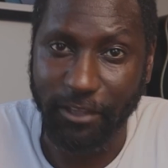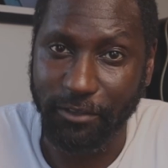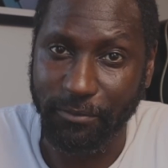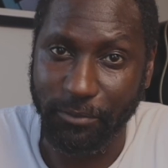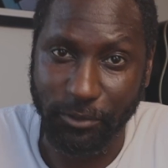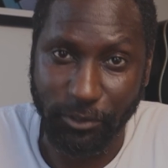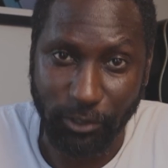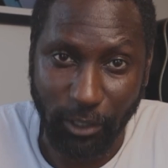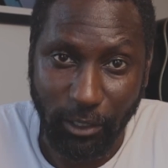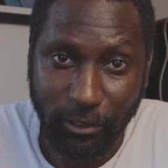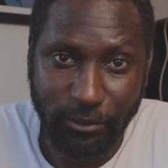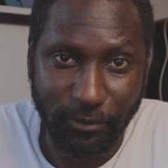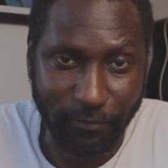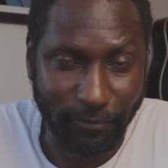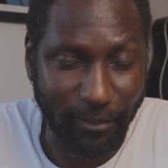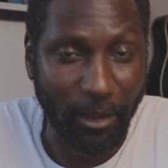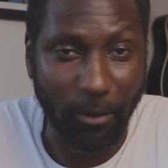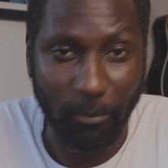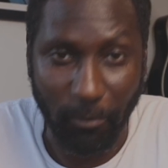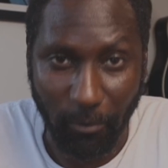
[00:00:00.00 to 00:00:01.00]
As a result of
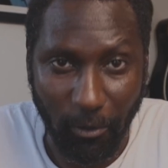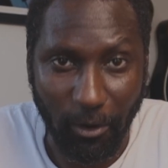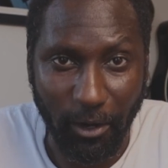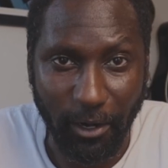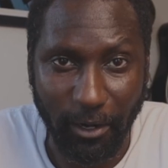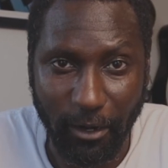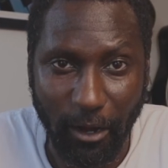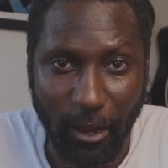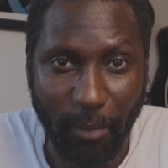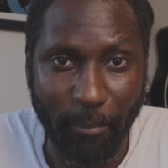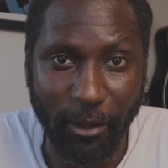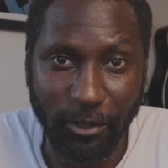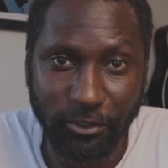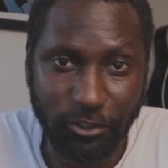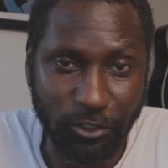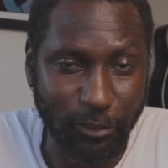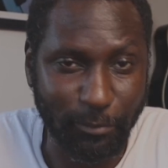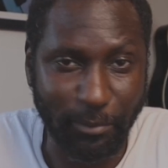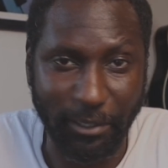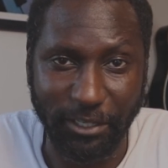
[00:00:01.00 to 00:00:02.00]
that war, a bunch
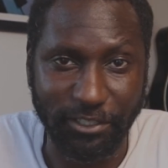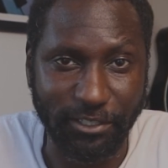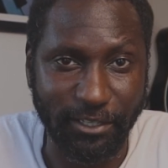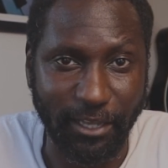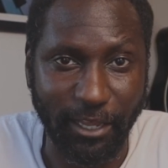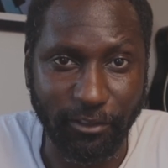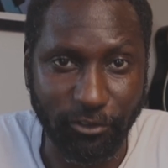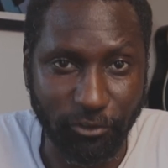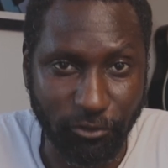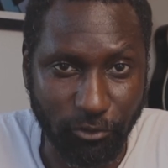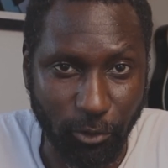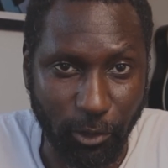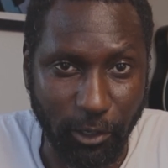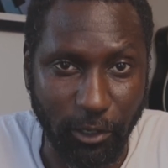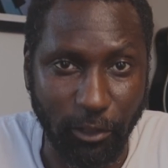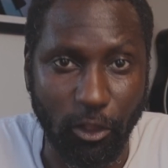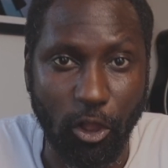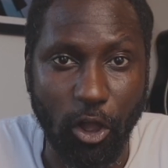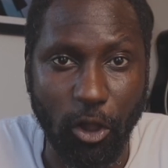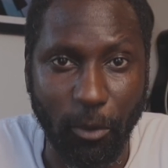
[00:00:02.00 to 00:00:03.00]
of these places got destroyed
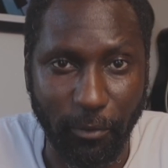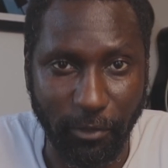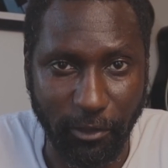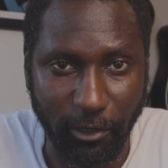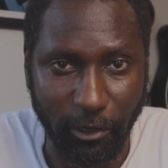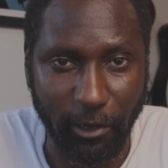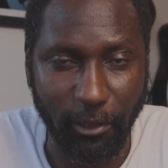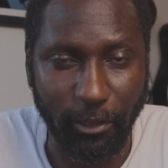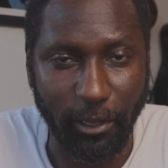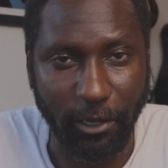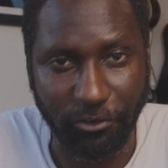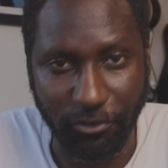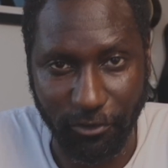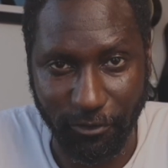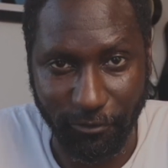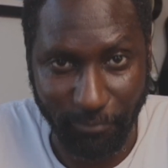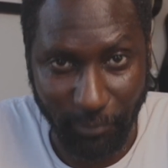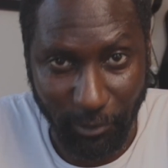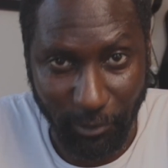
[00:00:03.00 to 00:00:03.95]
along with their collection of